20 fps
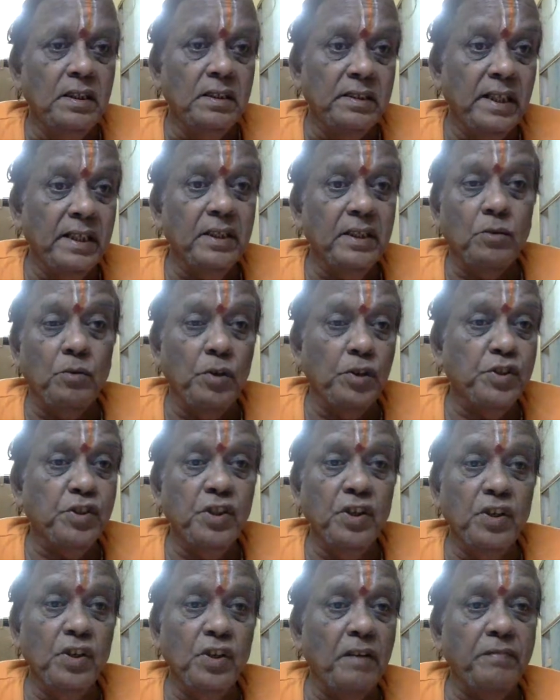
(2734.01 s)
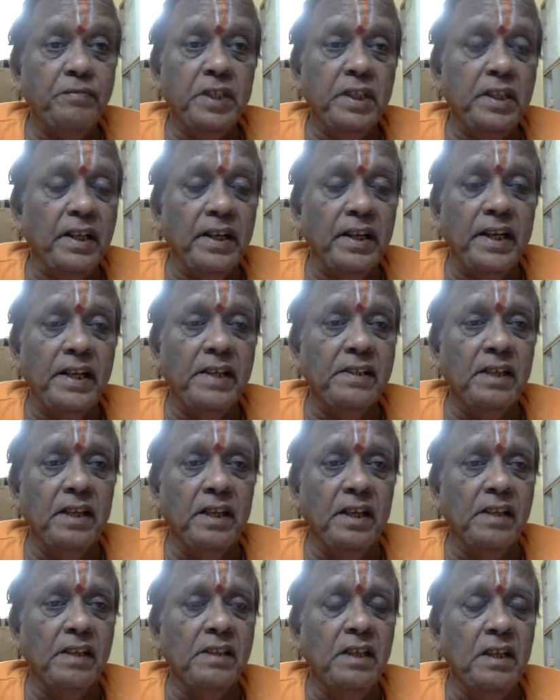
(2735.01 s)
Then the question often
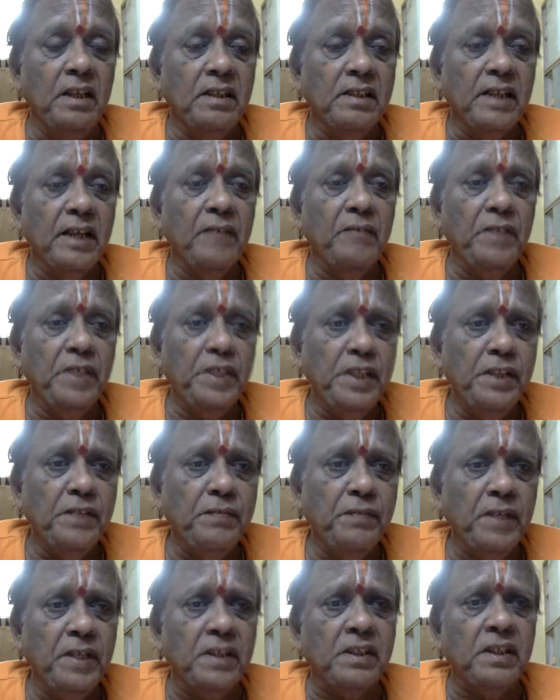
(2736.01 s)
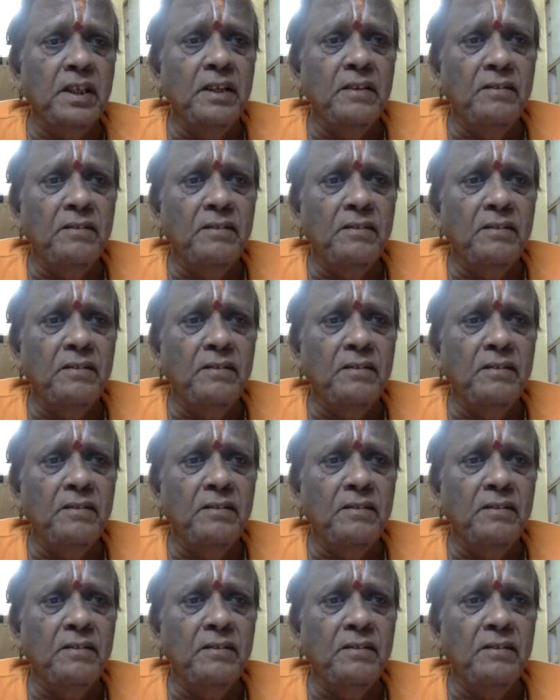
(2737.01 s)
arises, sir, which is first?